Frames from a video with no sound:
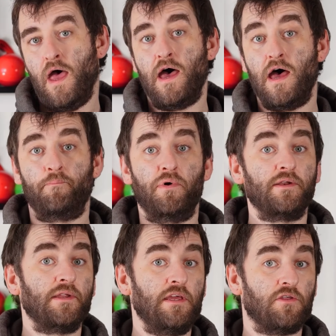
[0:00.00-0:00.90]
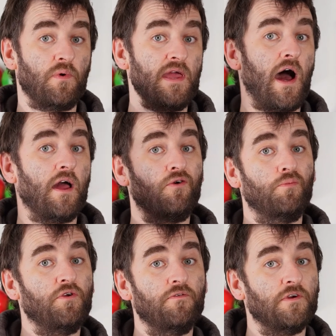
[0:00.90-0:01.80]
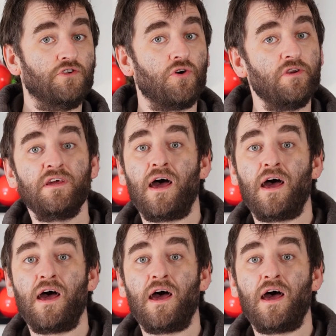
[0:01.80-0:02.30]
But either way, I hope you've enjoyed it